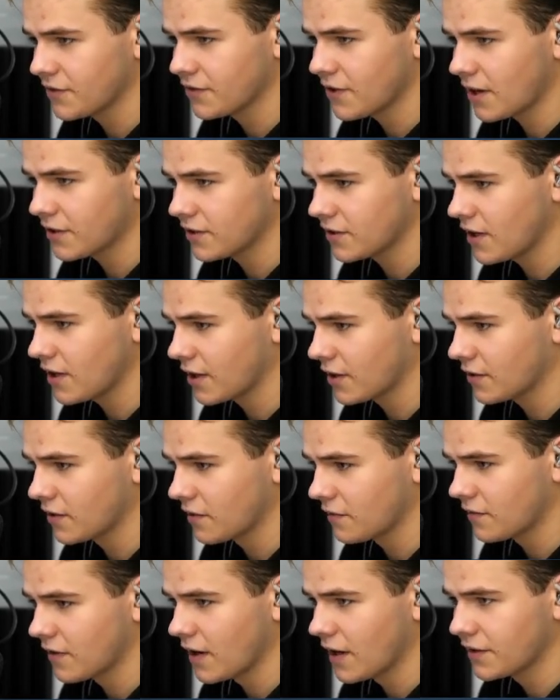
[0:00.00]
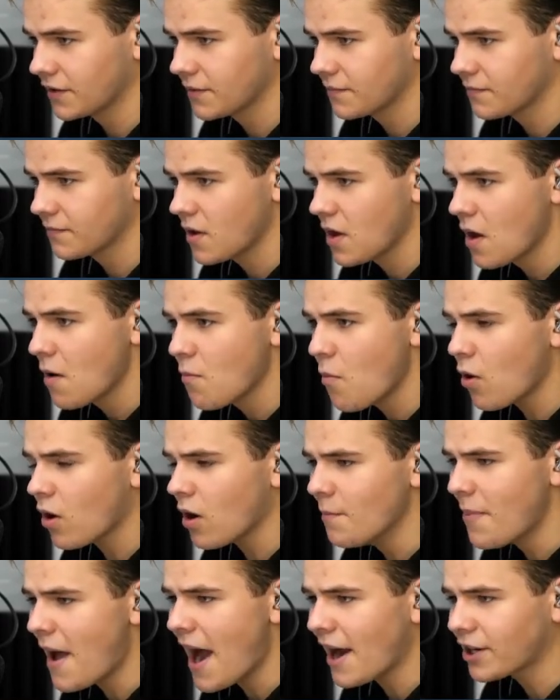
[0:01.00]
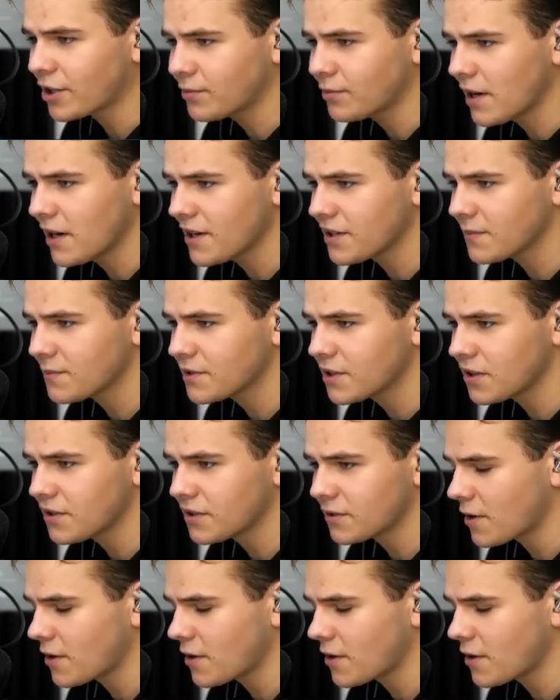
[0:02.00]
this is actually not going fast. Welcome back to Realism